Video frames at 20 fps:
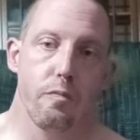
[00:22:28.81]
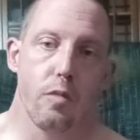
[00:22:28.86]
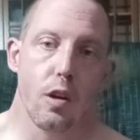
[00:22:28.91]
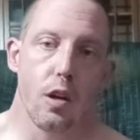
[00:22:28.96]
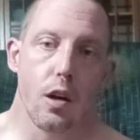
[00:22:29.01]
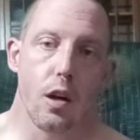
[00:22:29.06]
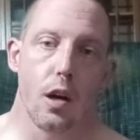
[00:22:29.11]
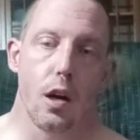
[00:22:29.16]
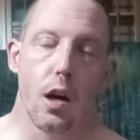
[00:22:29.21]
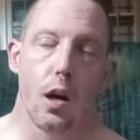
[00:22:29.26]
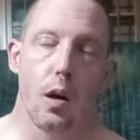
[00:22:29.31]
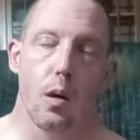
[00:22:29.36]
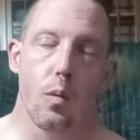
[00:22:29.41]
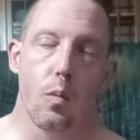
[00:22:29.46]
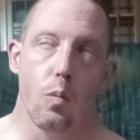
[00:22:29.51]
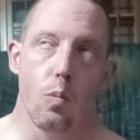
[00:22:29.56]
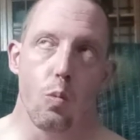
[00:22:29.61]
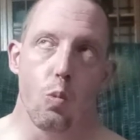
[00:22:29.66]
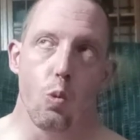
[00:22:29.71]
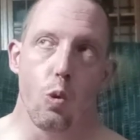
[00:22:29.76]
figure out
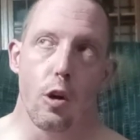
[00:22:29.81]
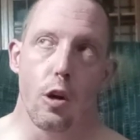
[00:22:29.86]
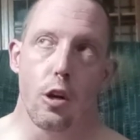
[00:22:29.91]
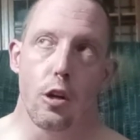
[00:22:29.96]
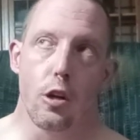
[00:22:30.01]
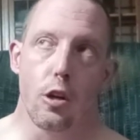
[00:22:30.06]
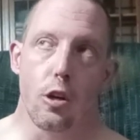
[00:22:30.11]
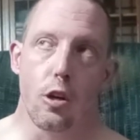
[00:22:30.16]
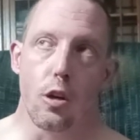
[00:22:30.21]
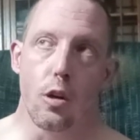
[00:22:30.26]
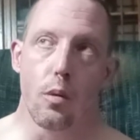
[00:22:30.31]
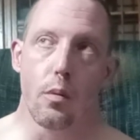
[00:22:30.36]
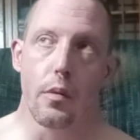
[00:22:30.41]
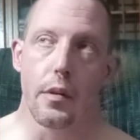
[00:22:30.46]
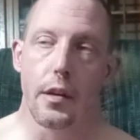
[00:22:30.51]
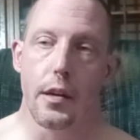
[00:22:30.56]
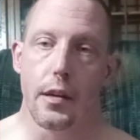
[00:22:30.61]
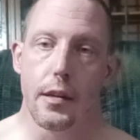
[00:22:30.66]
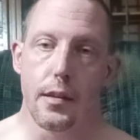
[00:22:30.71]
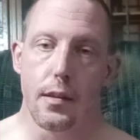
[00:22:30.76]
where you're going
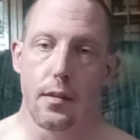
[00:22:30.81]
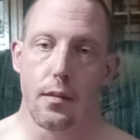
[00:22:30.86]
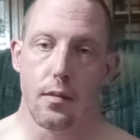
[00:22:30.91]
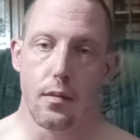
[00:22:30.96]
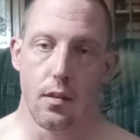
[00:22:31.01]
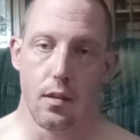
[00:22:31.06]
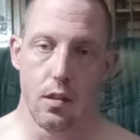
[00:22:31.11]
at in